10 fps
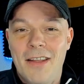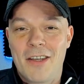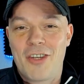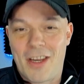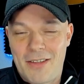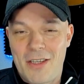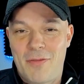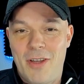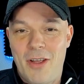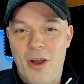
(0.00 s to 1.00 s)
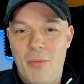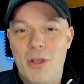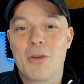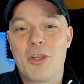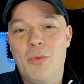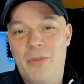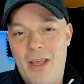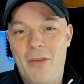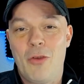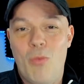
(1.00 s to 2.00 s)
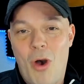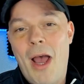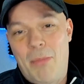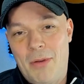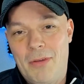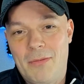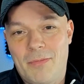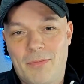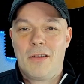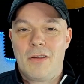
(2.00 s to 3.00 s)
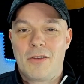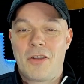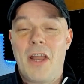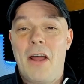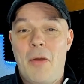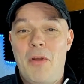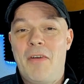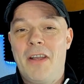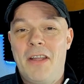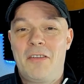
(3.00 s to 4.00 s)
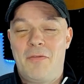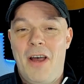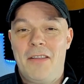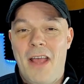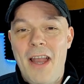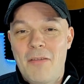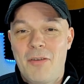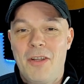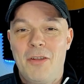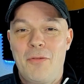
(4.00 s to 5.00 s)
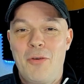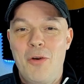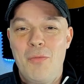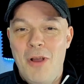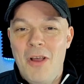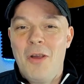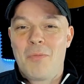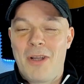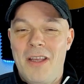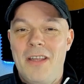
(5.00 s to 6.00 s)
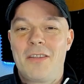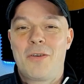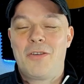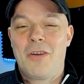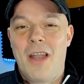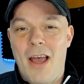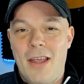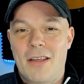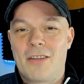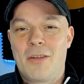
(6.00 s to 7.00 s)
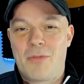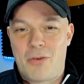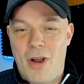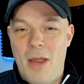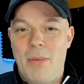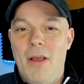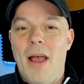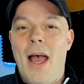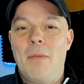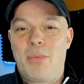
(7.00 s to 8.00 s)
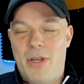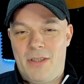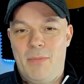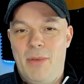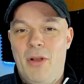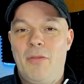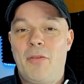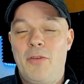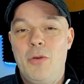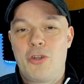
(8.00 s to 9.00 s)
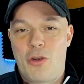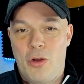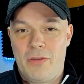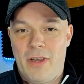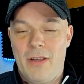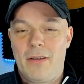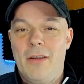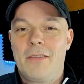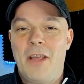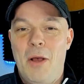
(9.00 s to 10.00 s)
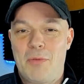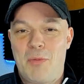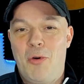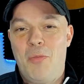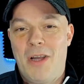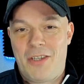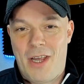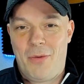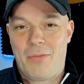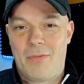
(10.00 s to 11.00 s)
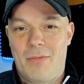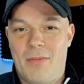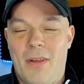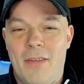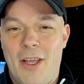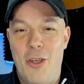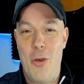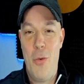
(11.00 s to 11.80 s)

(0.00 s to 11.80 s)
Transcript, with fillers: then check this video because it will tell you what happened. So now that we've identified the elephant in the room, please could you like, subscribe and press the bell for future content to help support my channel. Thank